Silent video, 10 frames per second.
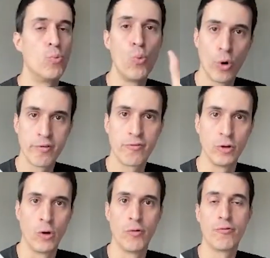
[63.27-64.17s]

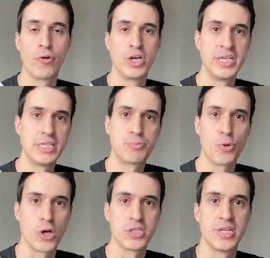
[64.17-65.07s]
workflow for this
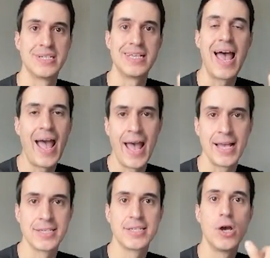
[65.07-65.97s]
process
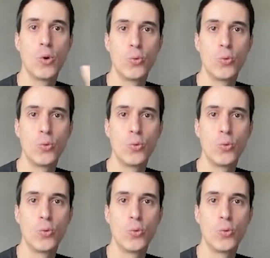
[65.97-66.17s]
as